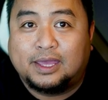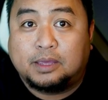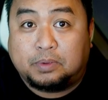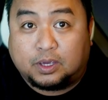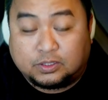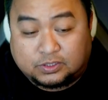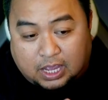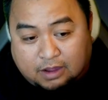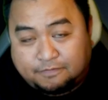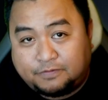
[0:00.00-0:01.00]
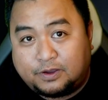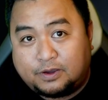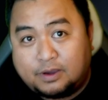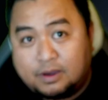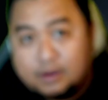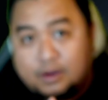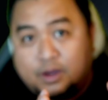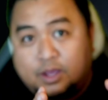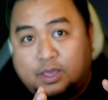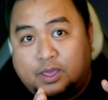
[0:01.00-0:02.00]
Because after
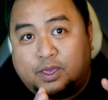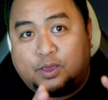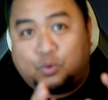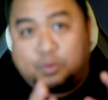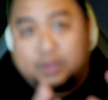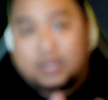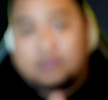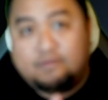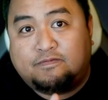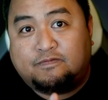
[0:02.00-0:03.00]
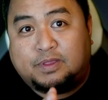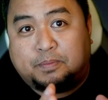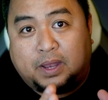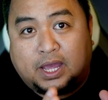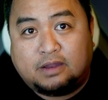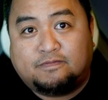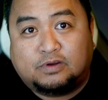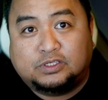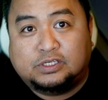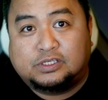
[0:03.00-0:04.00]
we believe the blood of
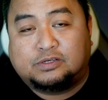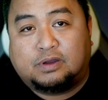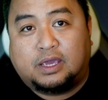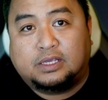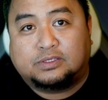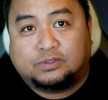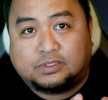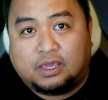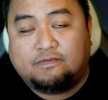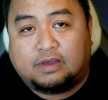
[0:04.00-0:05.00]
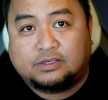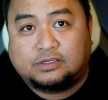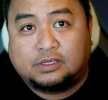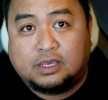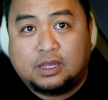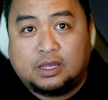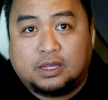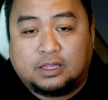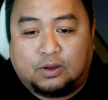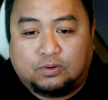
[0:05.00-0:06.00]
Lord Jesus Christ to save us,
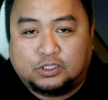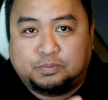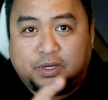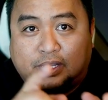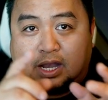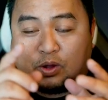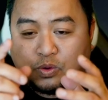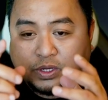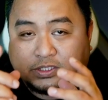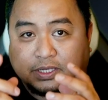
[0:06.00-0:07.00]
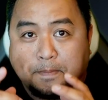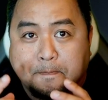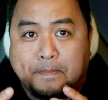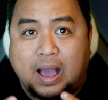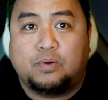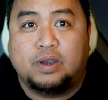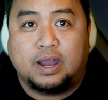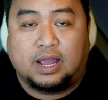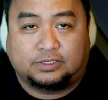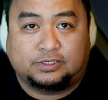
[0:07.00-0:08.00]
the Holy Spirit now who is empowering
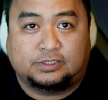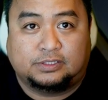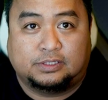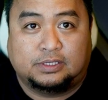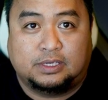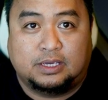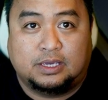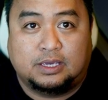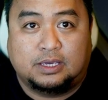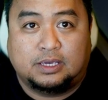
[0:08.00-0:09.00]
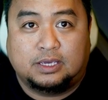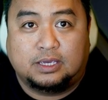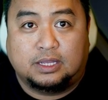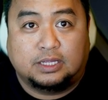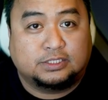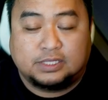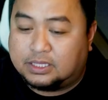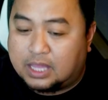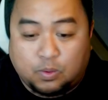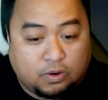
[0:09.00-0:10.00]
us, it is not
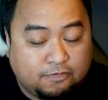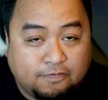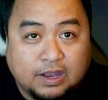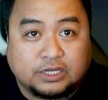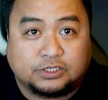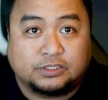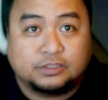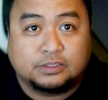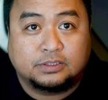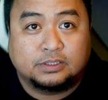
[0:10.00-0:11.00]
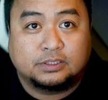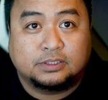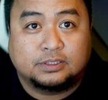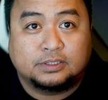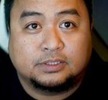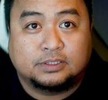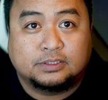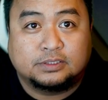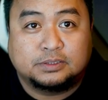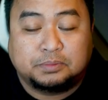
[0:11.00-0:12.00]
our flesh,
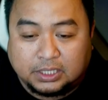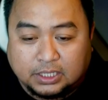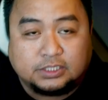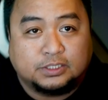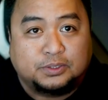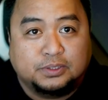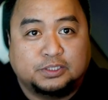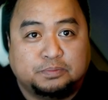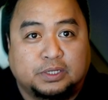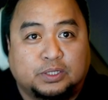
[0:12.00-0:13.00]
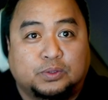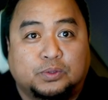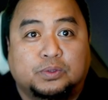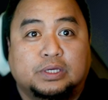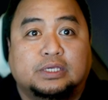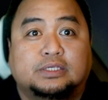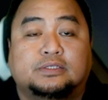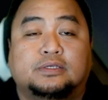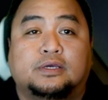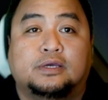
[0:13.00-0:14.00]
but it is the Holy Spirit who
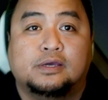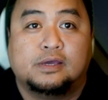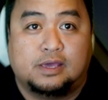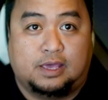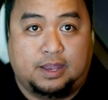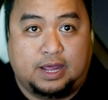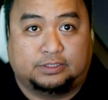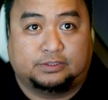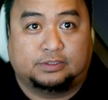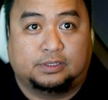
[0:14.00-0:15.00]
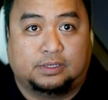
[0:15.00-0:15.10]
is in us.